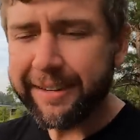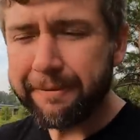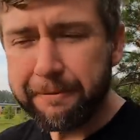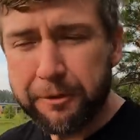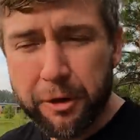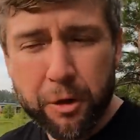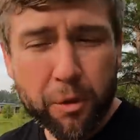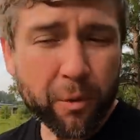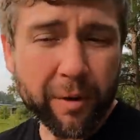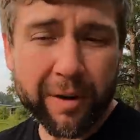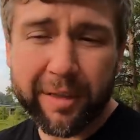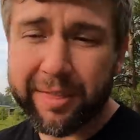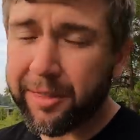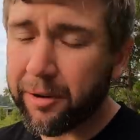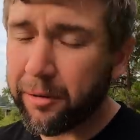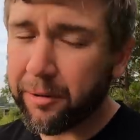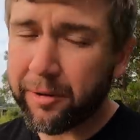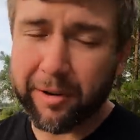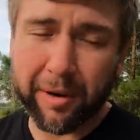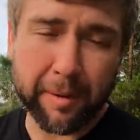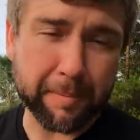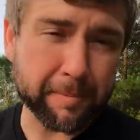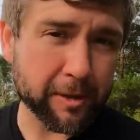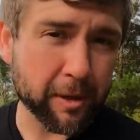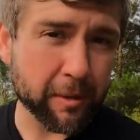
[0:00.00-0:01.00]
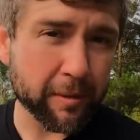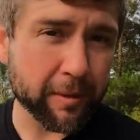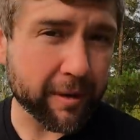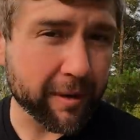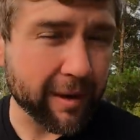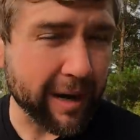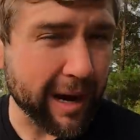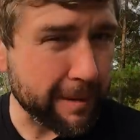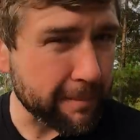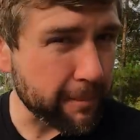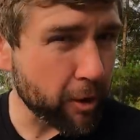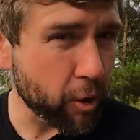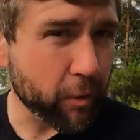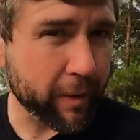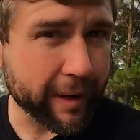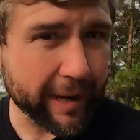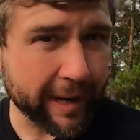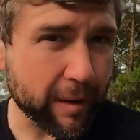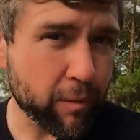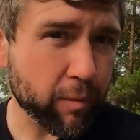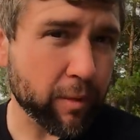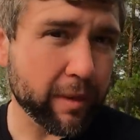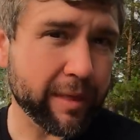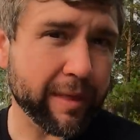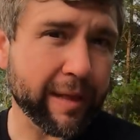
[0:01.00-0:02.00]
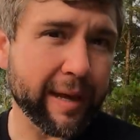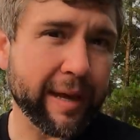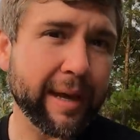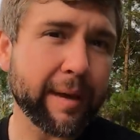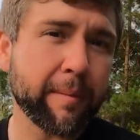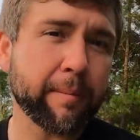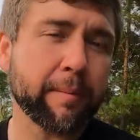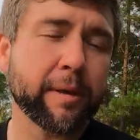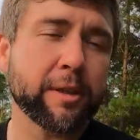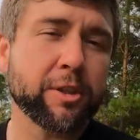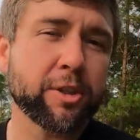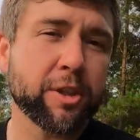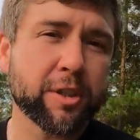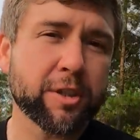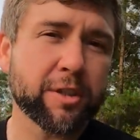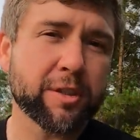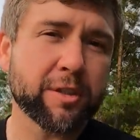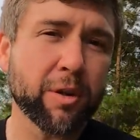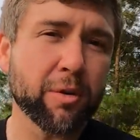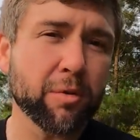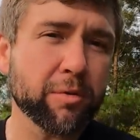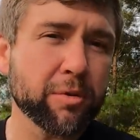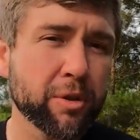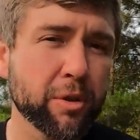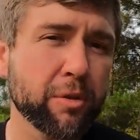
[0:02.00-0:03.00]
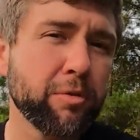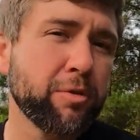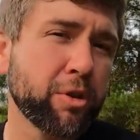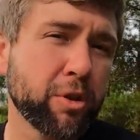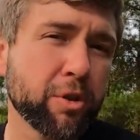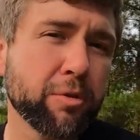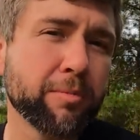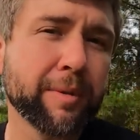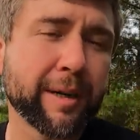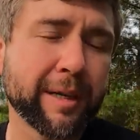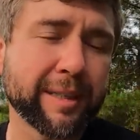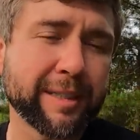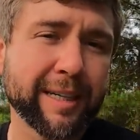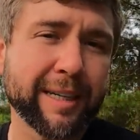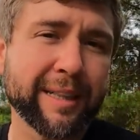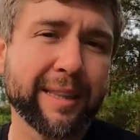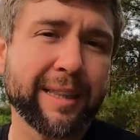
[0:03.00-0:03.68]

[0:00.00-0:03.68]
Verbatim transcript: If you want to throw crypto in there, I'm okay with that, but just don't do too much.